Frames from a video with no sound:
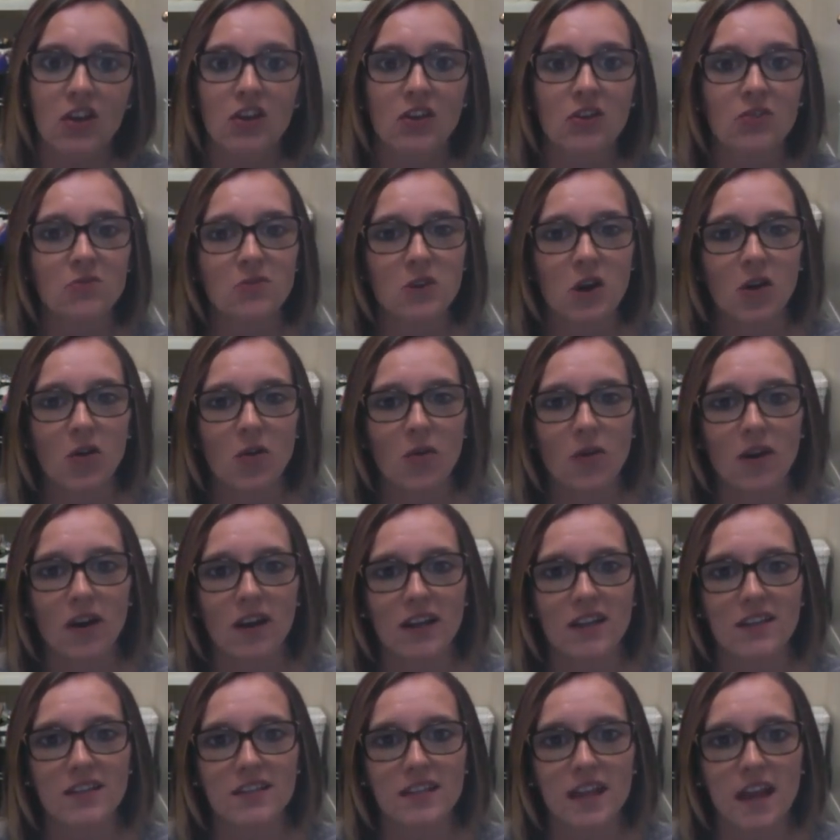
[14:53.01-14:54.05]
you don't want
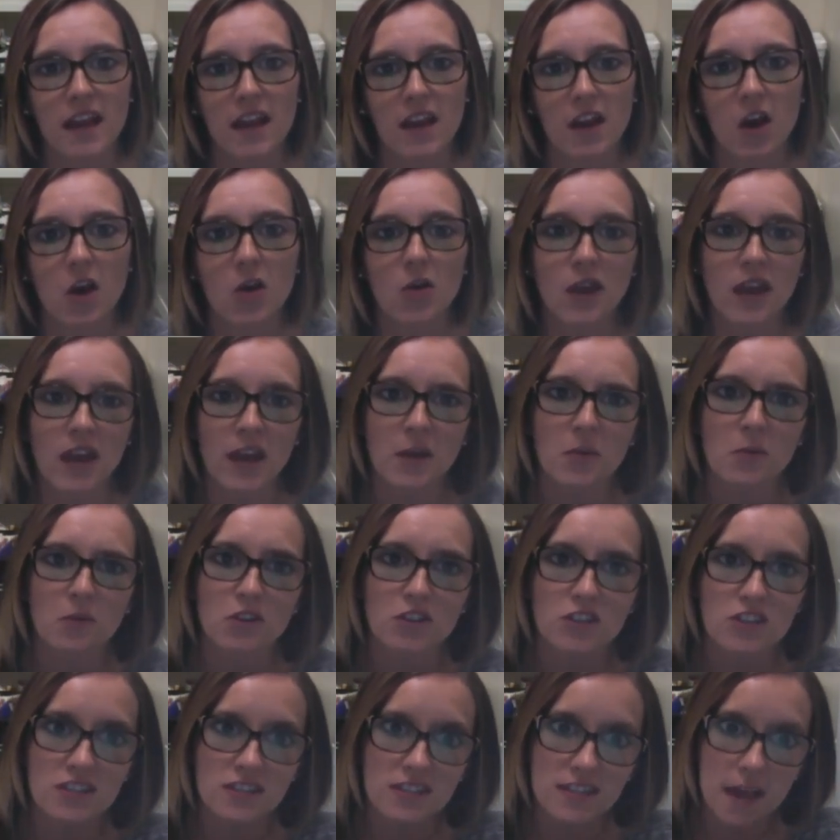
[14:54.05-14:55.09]
to say, okay, well,
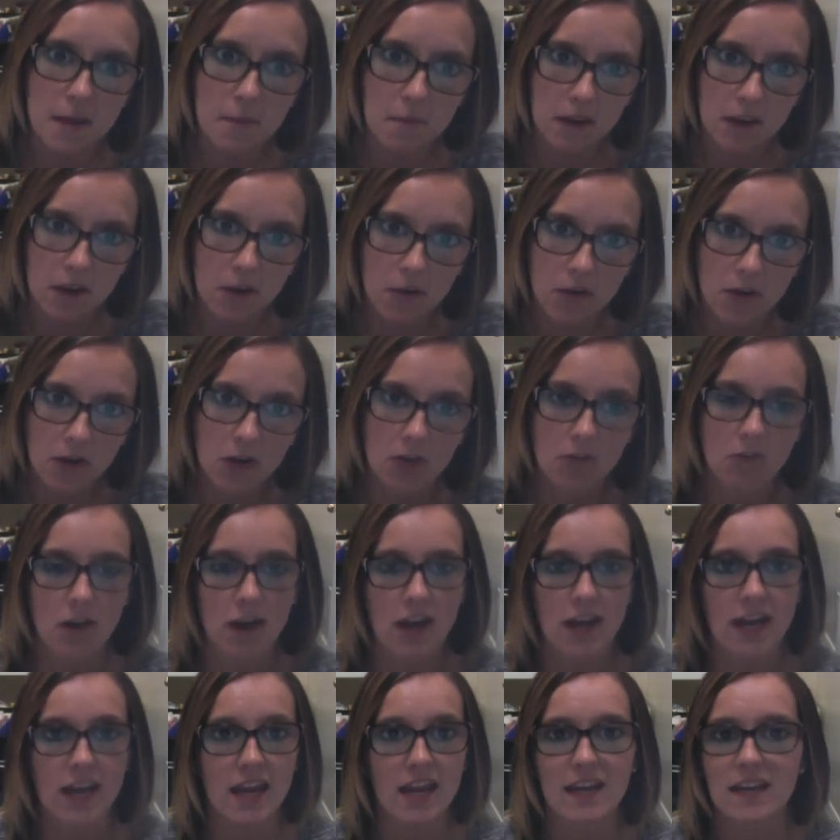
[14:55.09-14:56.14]
just let me know when you're ready.